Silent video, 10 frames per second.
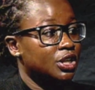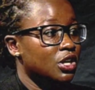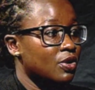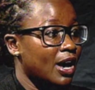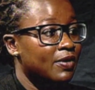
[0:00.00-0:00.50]
and
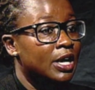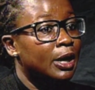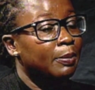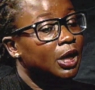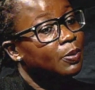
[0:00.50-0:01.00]
you have,
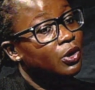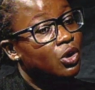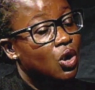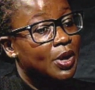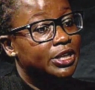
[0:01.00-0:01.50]
people are
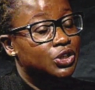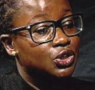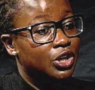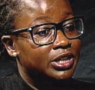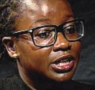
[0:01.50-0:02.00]
going to
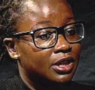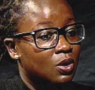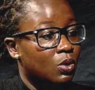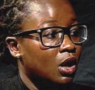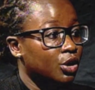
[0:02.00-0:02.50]
start to think,
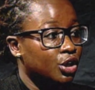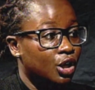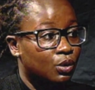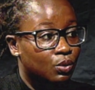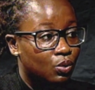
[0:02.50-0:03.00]
well,
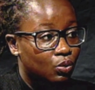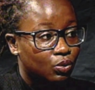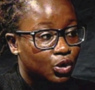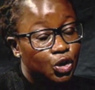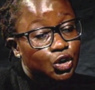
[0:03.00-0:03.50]

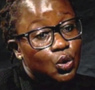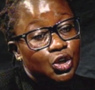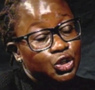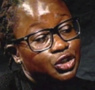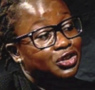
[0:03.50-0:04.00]
they're going
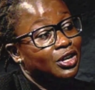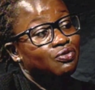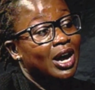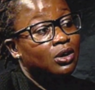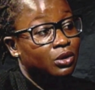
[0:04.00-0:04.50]
to start to think
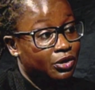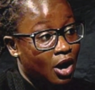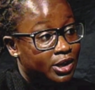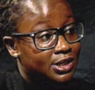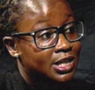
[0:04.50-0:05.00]
radical
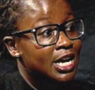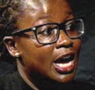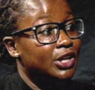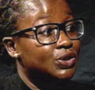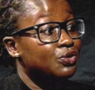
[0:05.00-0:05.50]
thoughts. And so